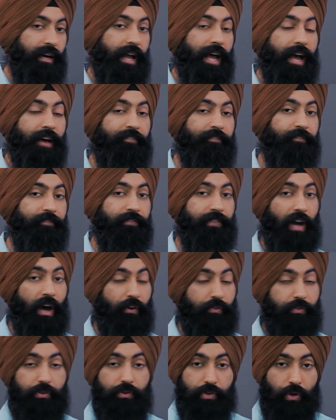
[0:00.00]
in half,
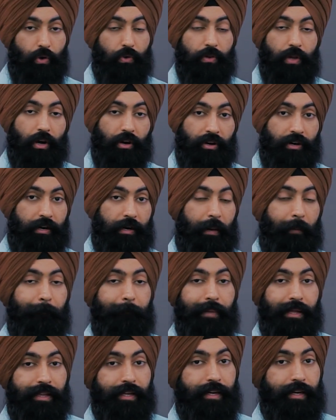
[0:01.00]
now you're no longer a
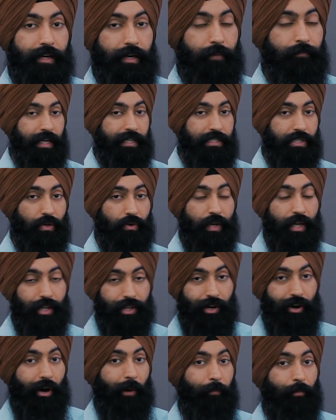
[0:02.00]
millionaire. And so
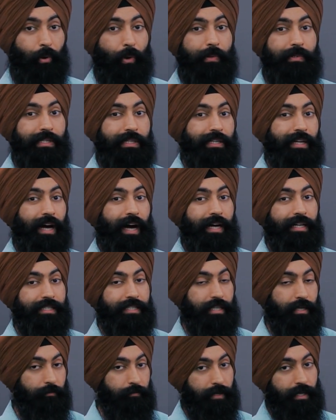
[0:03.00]
there are pros and
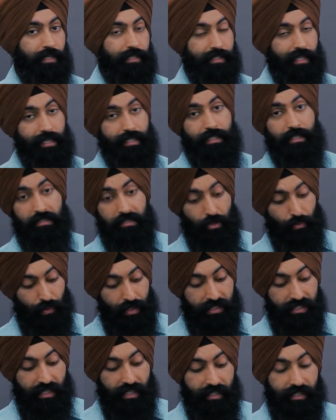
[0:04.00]
cons here because yes, there's a
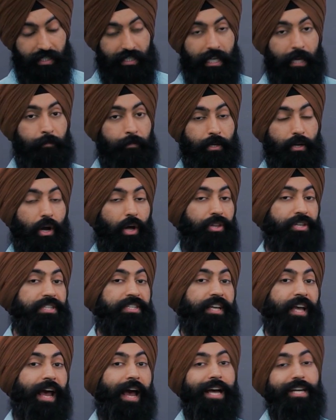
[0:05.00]
risk to keeping all this
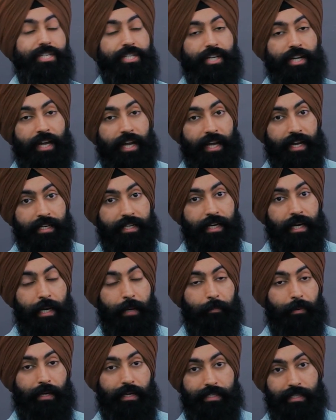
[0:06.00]
cash in your hand
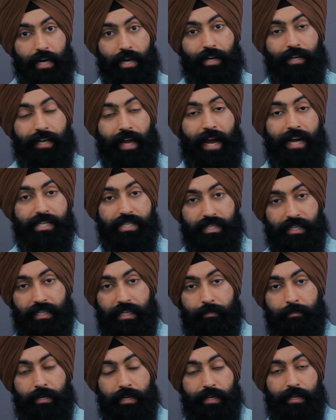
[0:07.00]
because now your cash is
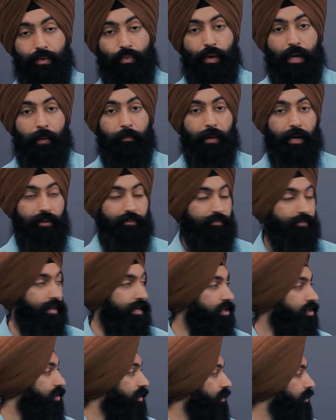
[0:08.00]
gonna be eaten away by
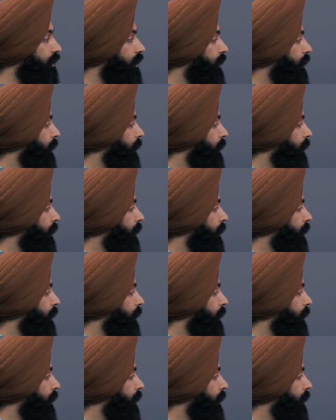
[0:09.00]
inflation,